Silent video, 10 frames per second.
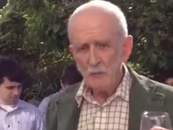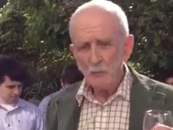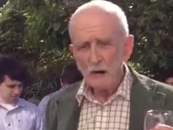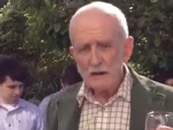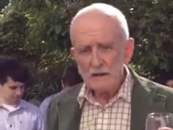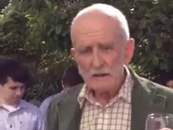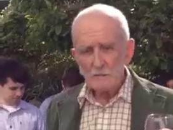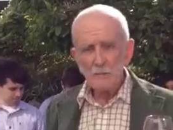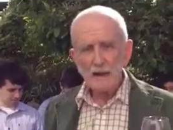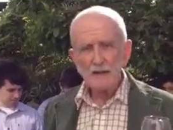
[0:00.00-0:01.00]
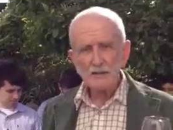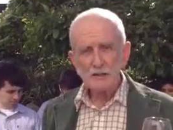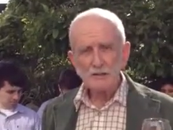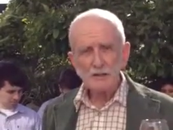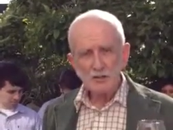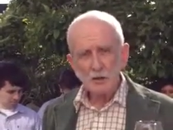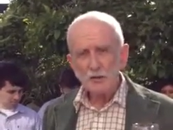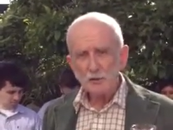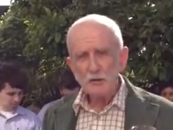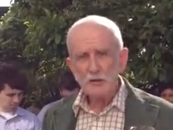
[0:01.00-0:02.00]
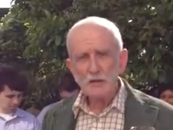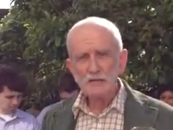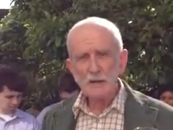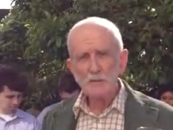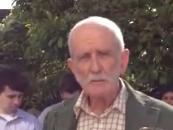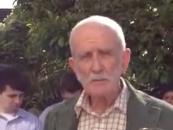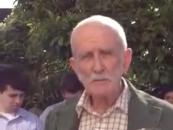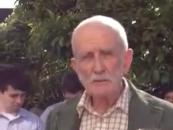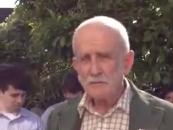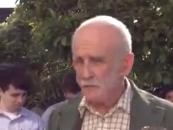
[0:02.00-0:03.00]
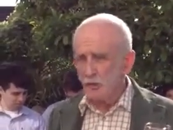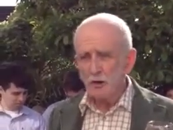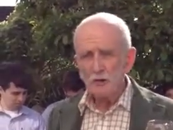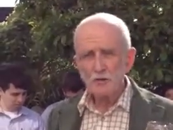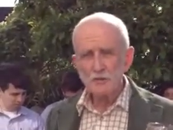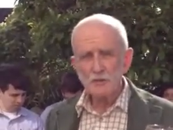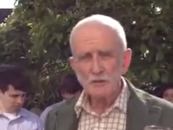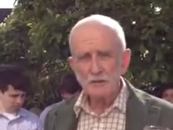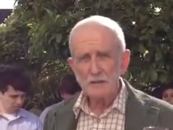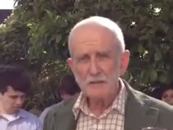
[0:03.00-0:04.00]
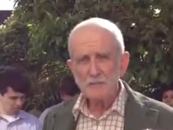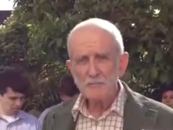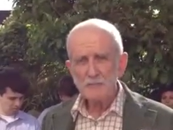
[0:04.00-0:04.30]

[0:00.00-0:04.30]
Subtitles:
widely practiced, it's socially acceptable. Even royalty do it.